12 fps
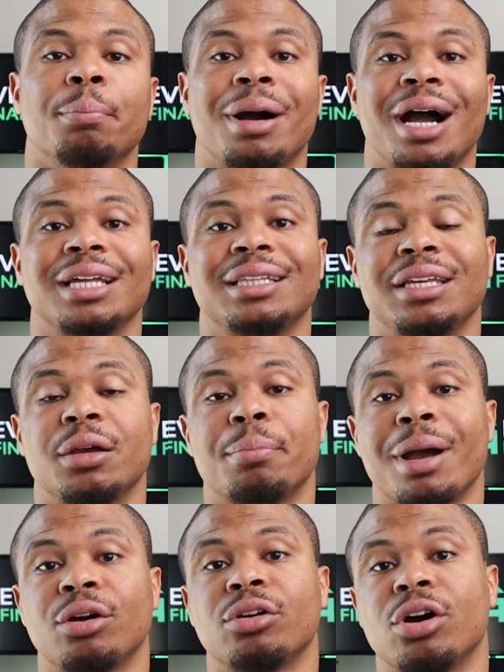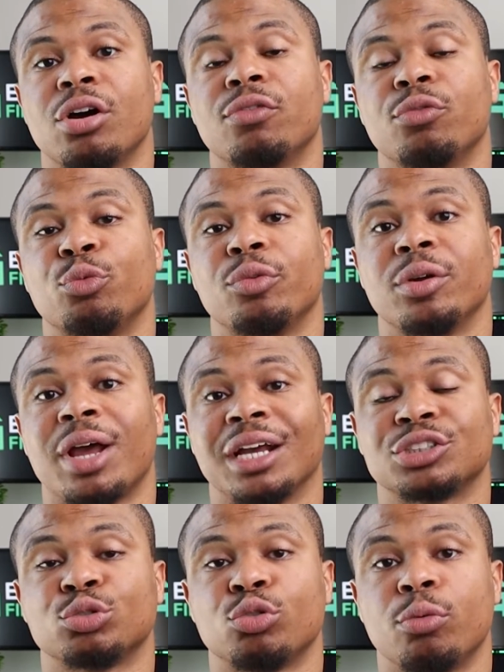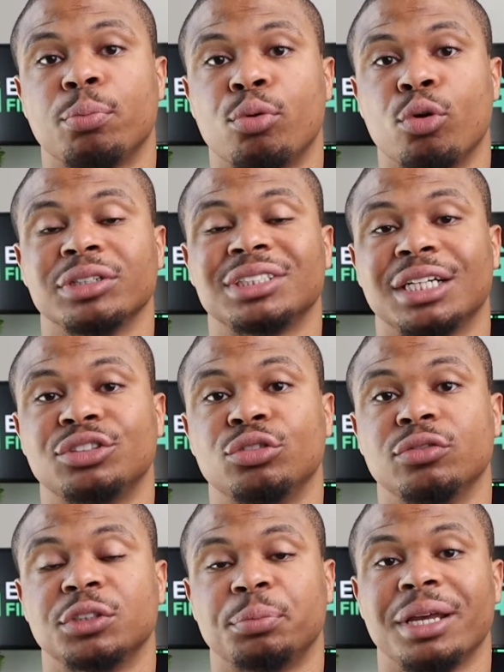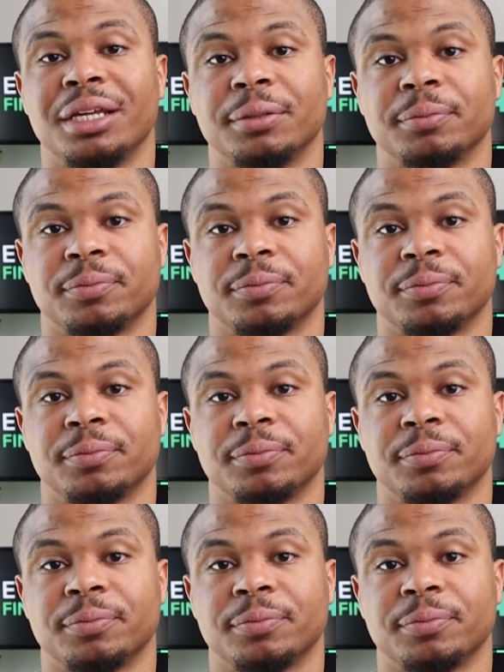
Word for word: by the amount of actual points that you've spent.